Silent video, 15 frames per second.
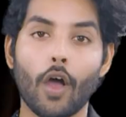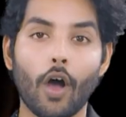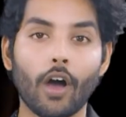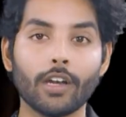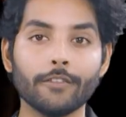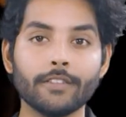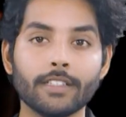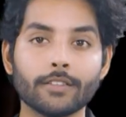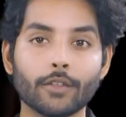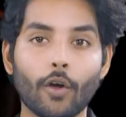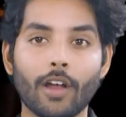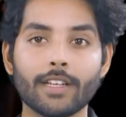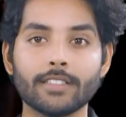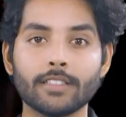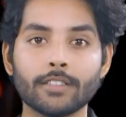All of these
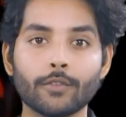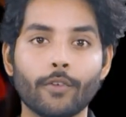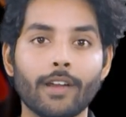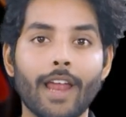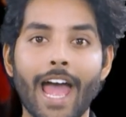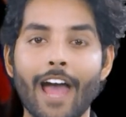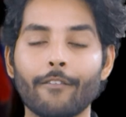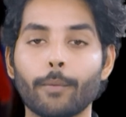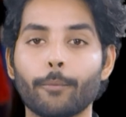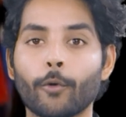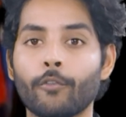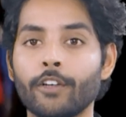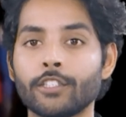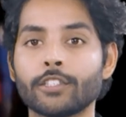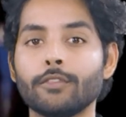colleges will have a
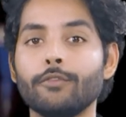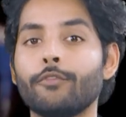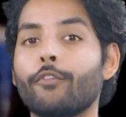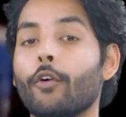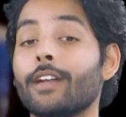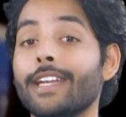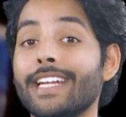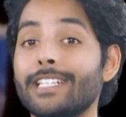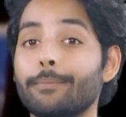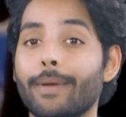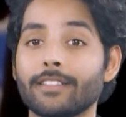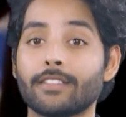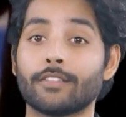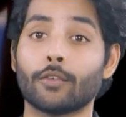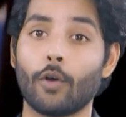provision for
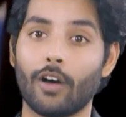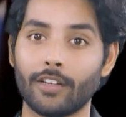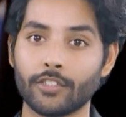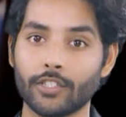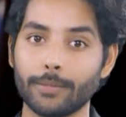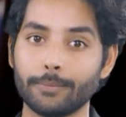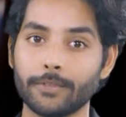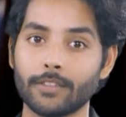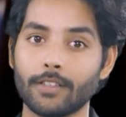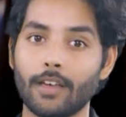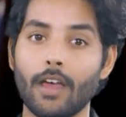need-based scholarships,